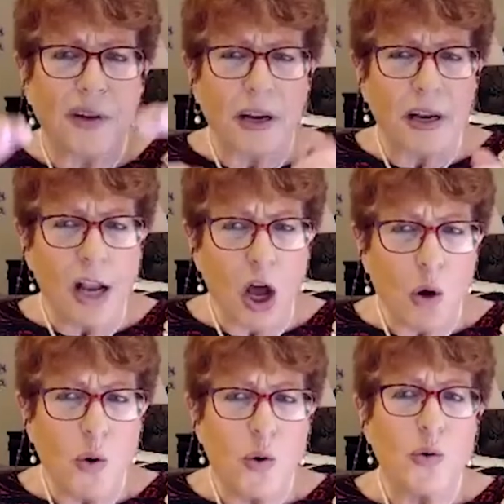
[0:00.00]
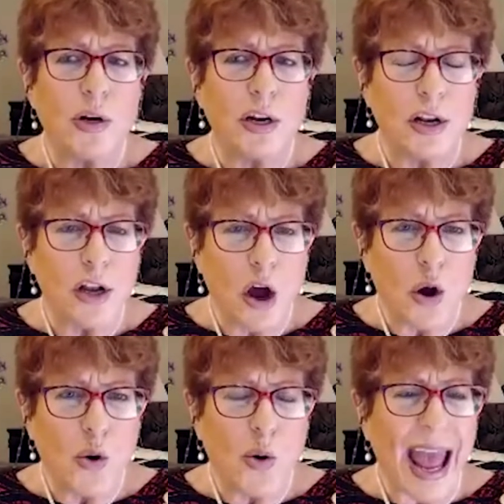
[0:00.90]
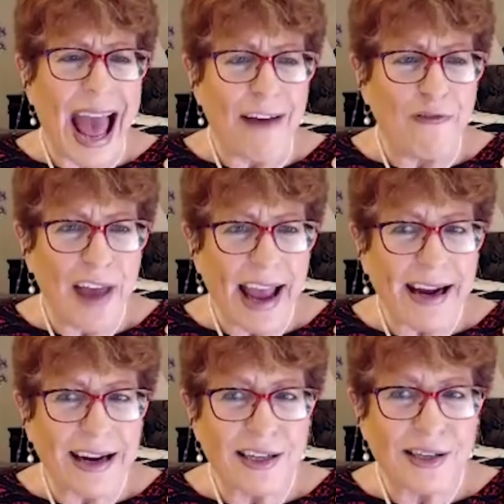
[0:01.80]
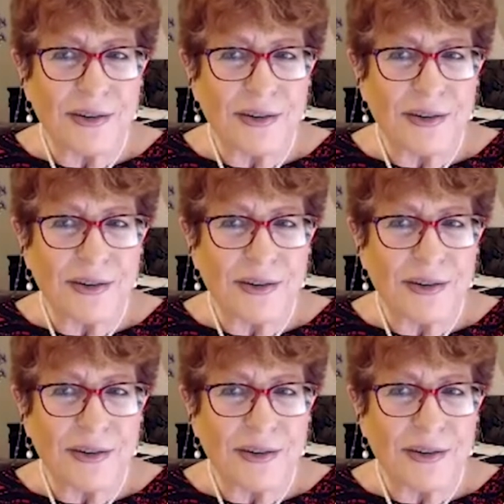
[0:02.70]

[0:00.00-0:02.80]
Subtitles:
low, low affect,